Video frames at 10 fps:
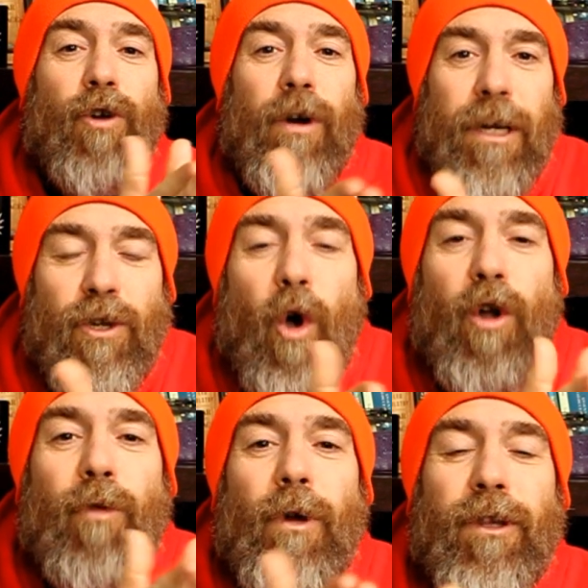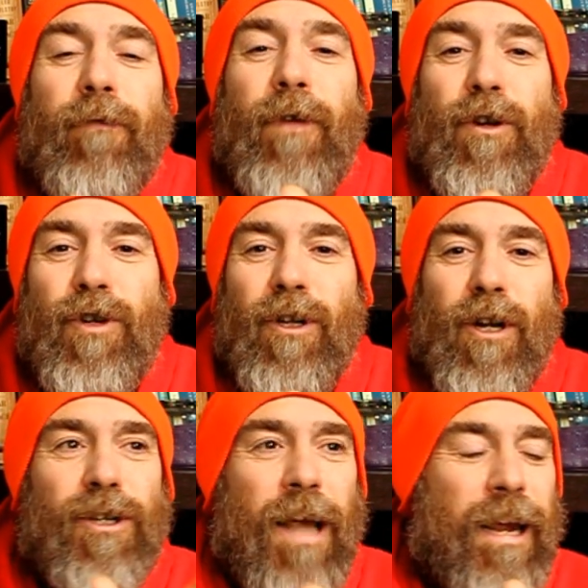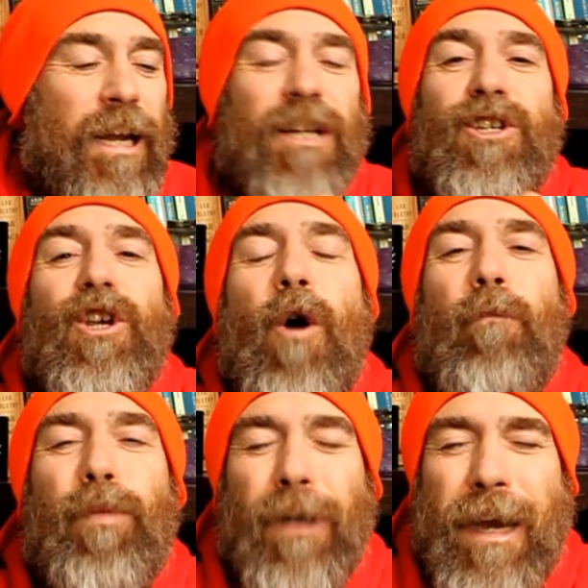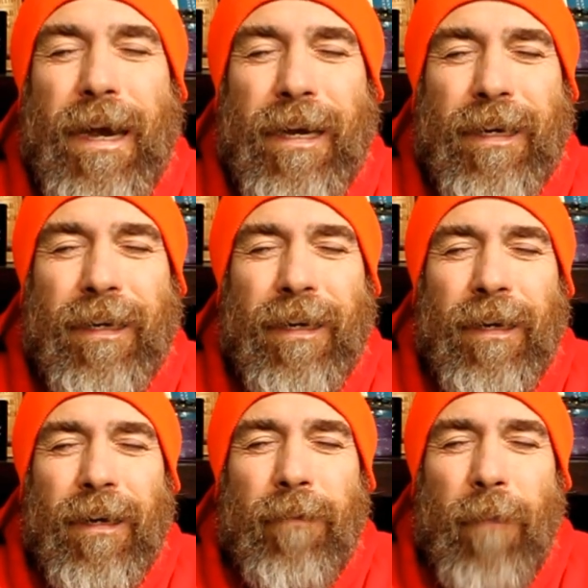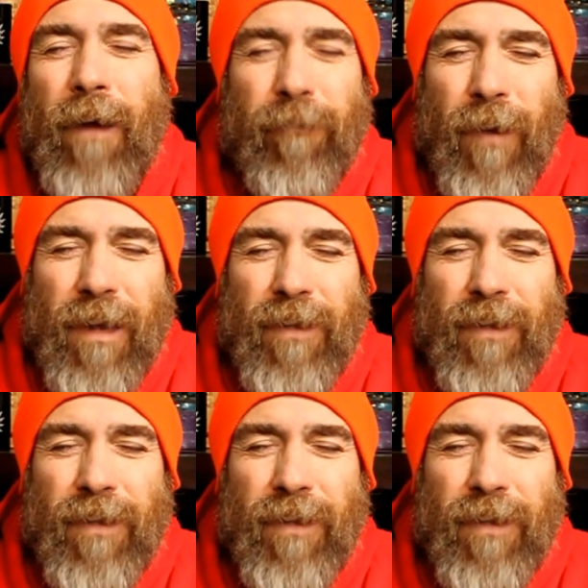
already told them what the future looks like and it's so bleak, my friends.